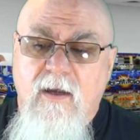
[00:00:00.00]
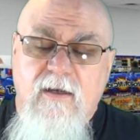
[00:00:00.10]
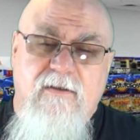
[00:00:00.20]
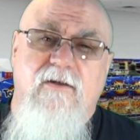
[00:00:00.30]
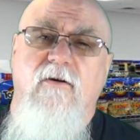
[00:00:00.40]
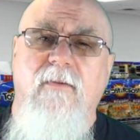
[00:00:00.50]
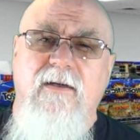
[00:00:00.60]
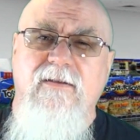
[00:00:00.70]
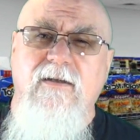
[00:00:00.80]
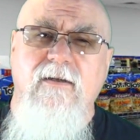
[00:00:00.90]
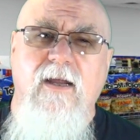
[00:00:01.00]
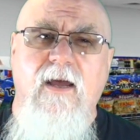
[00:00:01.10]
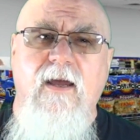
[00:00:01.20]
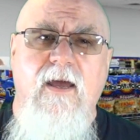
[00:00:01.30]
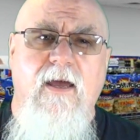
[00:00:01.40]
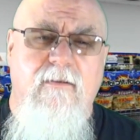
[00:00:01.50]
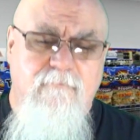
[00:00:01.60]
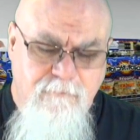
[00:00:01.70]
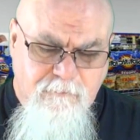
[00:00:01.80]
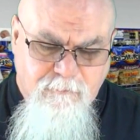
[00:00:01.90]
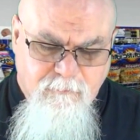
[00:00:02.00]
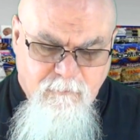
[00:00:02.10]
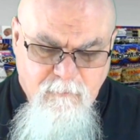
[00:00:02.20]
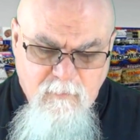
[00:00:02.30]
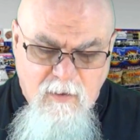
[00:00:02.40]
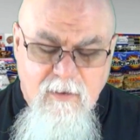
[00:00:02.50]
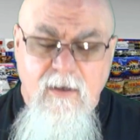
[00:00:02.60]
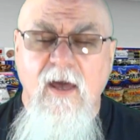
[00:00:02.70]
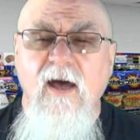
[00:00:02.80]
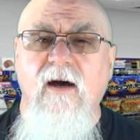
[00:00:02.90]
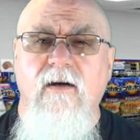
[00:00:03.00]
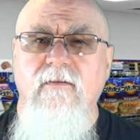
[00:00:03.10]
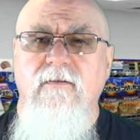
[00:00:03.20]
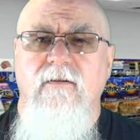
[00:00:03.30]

It's still my Sunday and yeah.